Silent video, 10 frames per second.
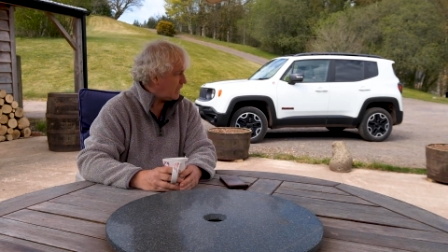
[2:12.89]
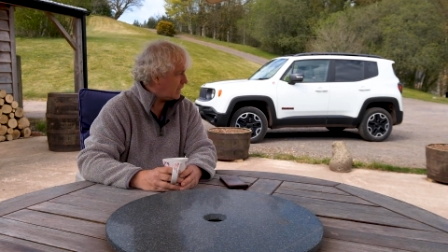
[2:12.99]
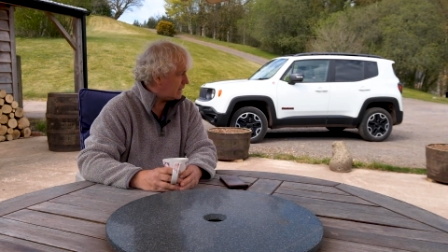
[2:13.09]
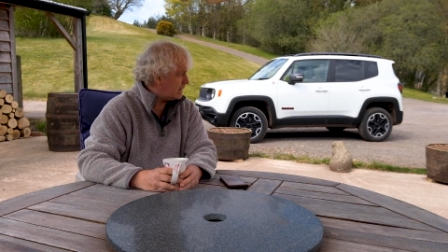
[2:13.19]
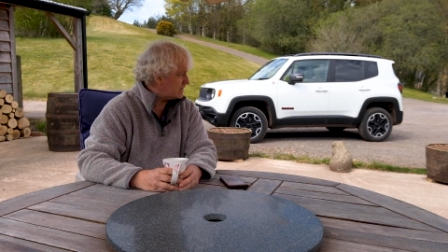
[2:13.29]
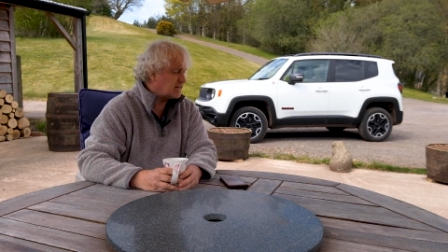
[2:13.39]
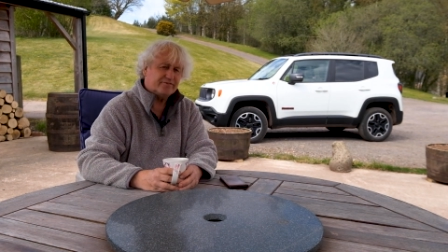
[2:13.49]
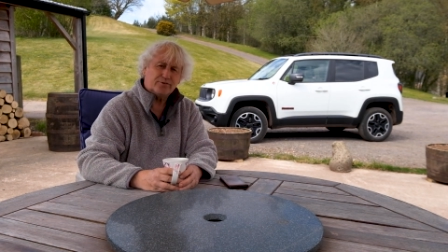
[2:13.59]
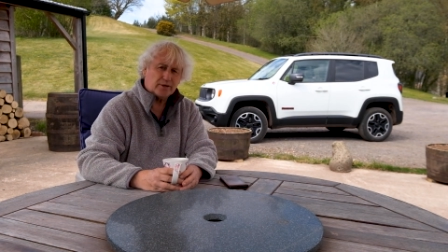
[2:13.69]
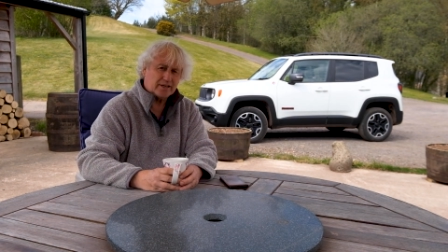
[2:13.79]
It's done
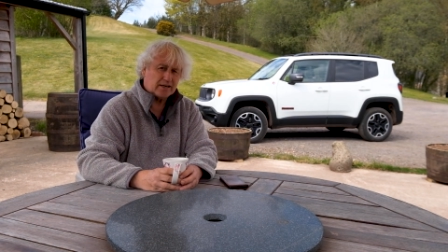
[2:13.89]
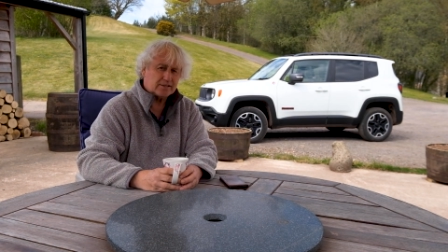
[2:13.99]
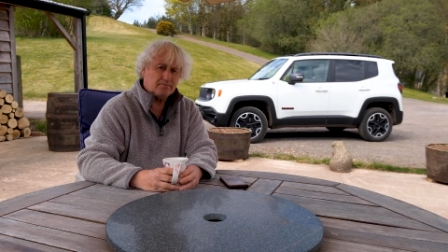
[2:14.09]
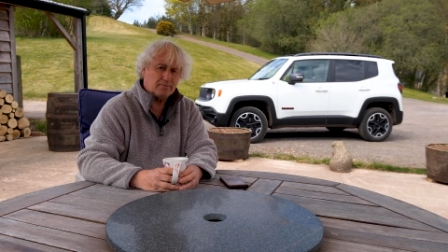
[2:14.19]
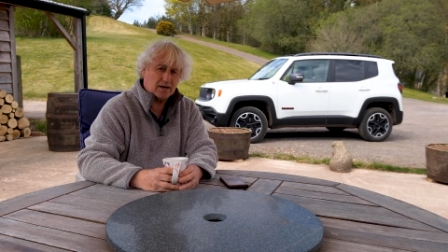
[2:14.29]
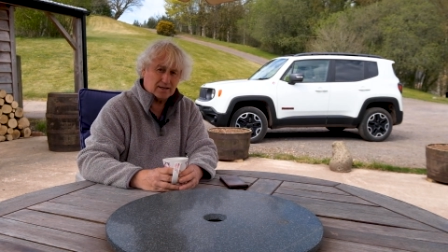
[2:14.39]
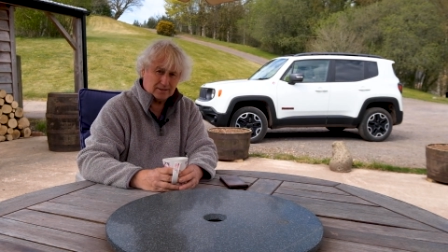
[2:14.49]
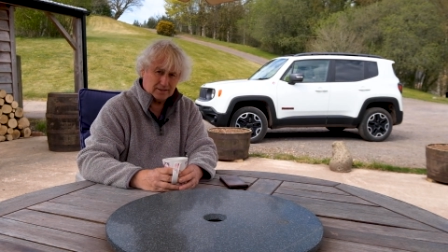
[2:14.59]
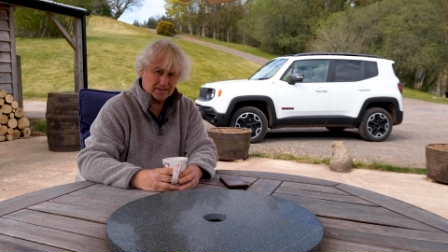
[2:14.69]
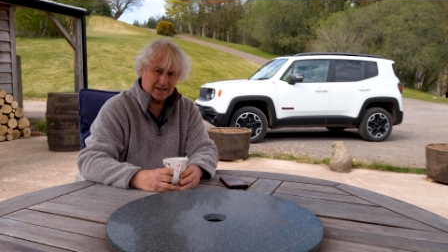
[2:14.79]
40,000
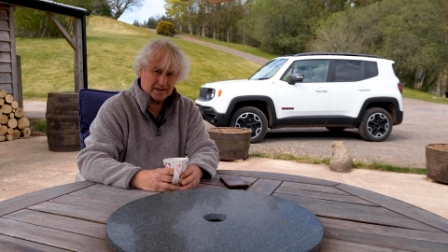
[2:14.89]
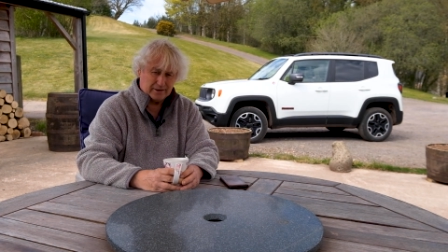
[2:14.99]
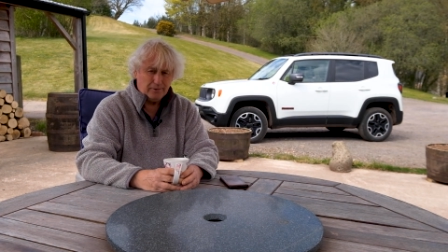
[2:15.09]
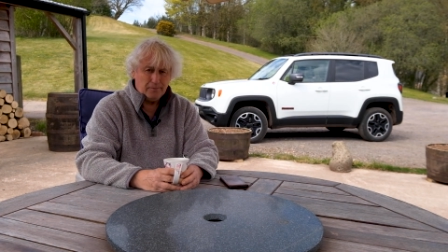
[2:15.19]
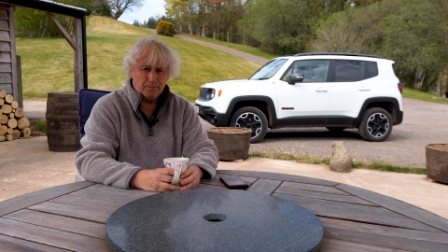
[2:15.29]
miles now,